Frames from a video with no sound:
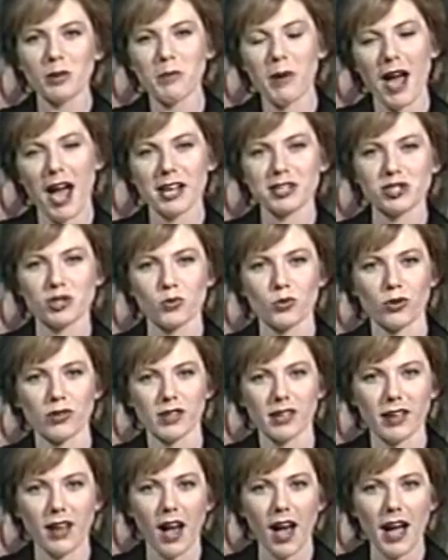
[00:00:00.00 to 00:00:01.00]
pageant where
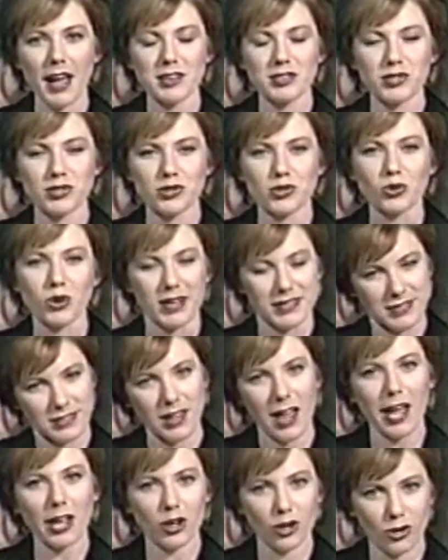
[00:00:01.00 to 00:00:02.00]
the guys dress
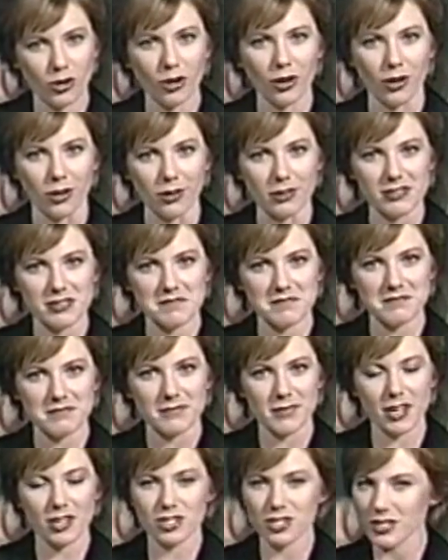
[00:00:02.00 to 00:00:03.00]
like girls?
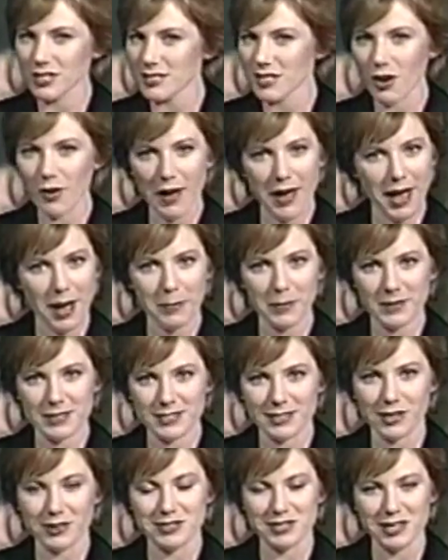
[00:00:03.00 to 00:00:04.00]
It just so
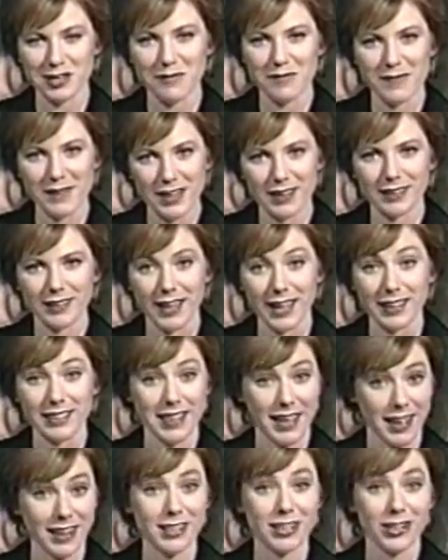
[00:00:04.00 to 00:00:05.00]
happens there's an event like that